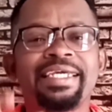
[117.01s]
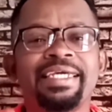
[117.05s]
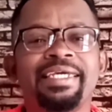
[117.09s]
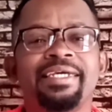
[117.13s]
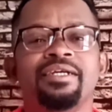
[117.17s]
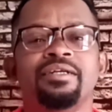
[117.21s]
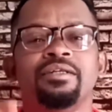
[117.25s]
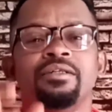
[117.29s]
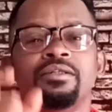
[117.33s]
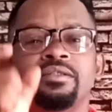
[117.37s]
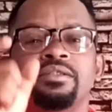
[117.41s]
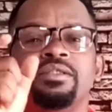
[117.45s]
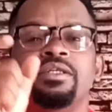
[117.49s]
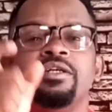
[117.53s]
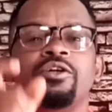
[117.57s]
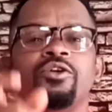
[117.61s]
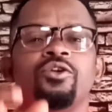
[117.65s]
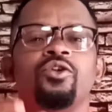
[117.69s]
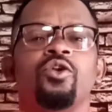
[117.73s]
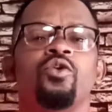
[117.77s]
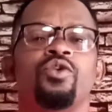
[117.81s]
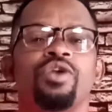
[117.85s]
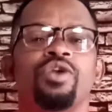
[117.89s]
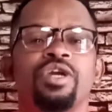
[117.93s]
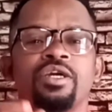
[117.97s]
kill the
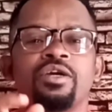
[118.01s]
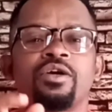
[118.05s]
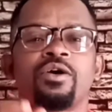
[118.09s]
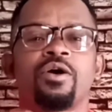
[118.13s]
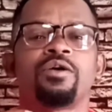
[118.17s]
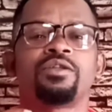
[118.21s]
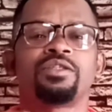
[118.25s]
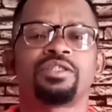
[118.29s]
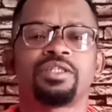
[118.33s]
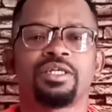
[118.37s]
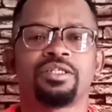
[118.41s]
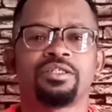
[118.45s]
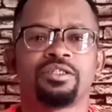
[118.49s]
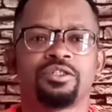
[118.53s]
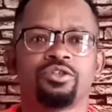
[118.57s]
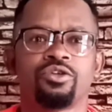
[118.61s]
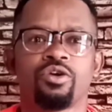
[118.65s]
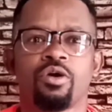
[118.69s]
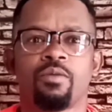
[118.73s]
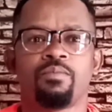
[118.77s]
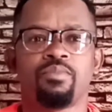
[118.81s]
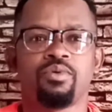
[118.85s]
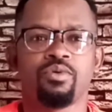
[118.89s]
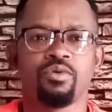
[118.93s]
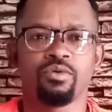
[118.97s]
chlorine content in
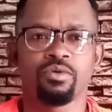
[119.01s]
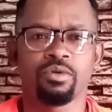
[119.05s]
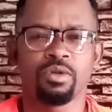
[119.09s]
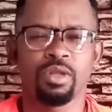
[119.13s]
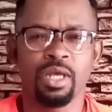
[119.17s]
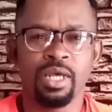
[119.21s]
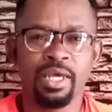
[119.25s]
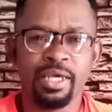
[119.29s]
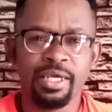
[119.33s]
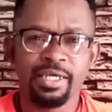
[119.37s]
your pool.